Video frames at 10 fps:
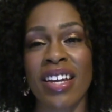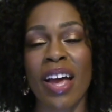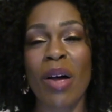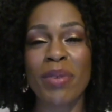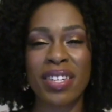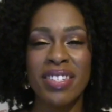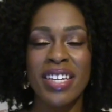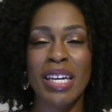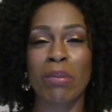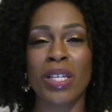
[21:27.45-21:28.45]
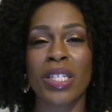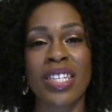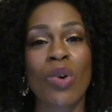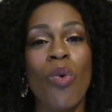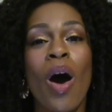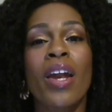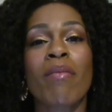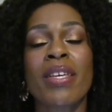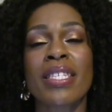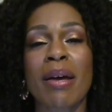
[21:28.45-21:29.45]
it helps us to keep this
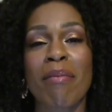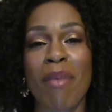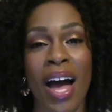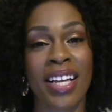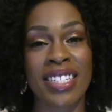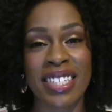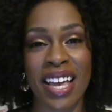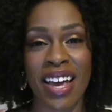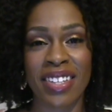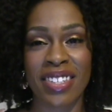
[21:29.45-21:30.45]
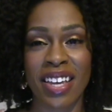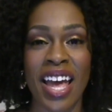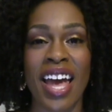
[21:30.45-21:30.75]
equanimous mindset,